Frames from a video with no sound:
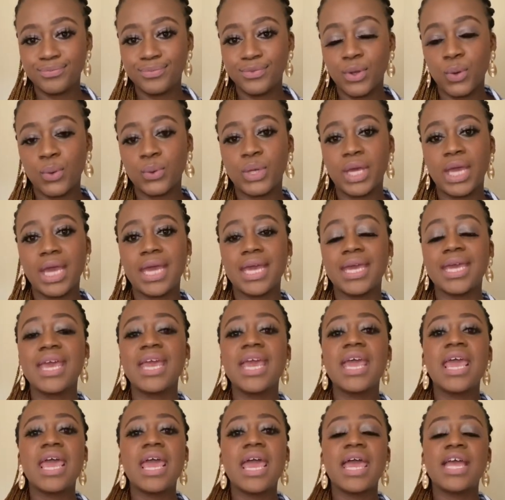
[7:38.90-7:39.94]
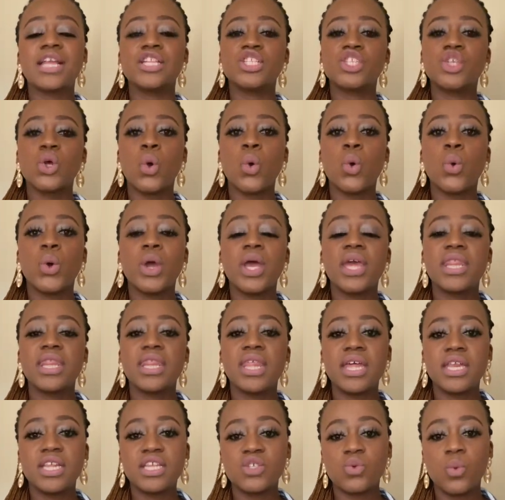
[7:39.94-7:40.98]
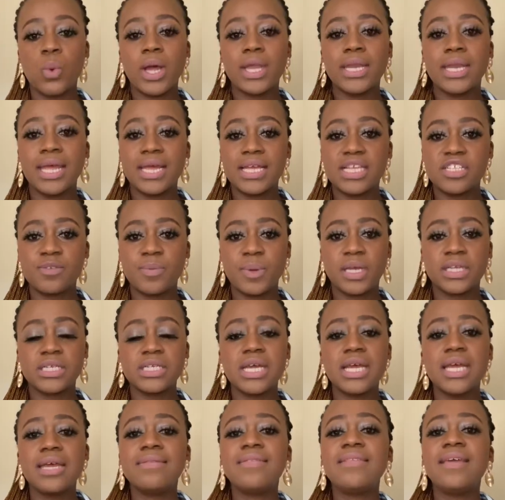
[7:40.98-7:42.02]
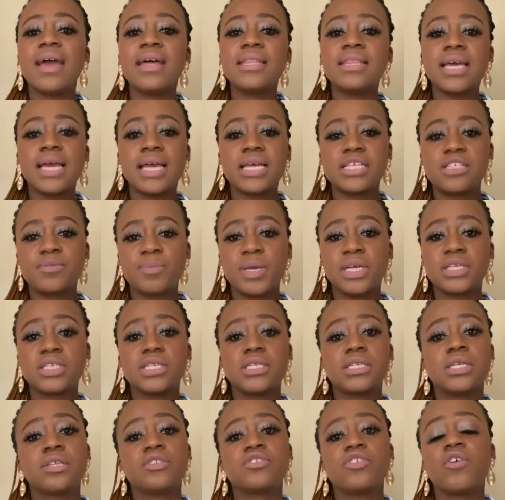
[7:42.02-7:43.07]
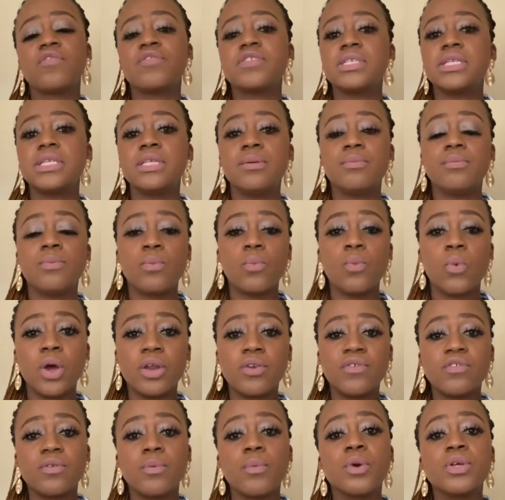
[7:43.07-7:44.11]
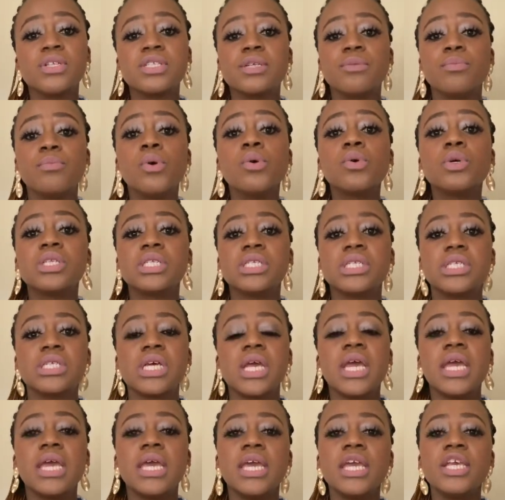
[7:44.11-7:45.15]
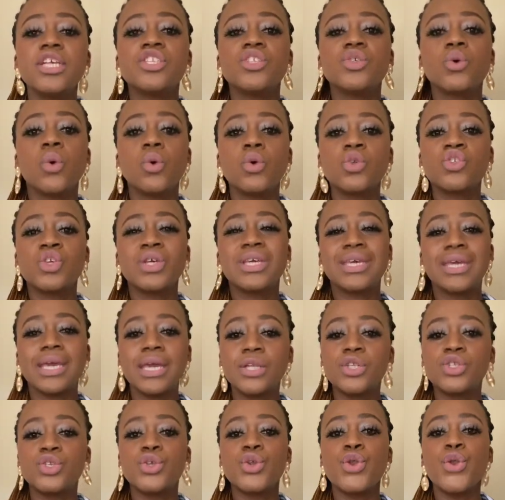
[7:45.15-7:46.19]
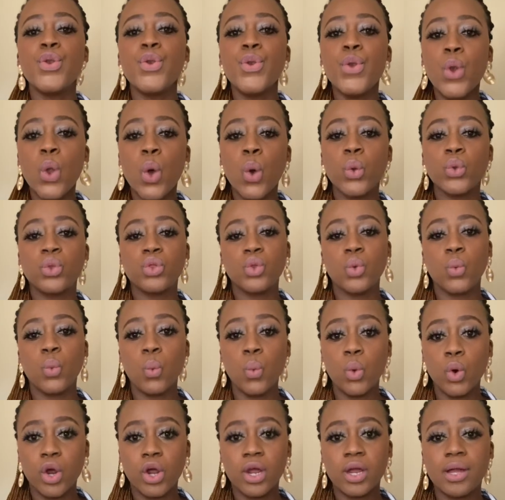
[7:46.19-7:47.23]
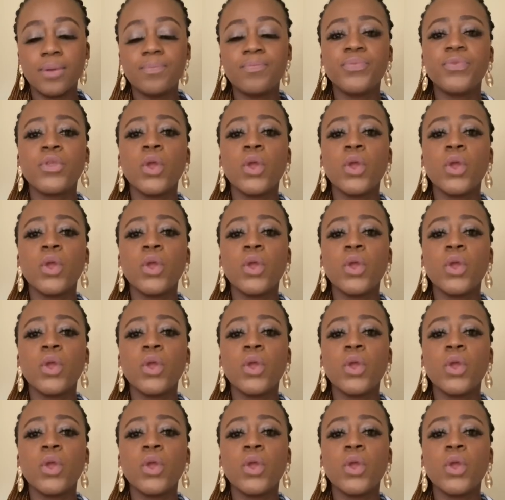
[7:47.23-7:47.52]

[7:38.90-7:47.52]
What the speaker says: Okay, and so that is one aspect. The other aspect, and it's obviously one of the most important, is to also get to know the work.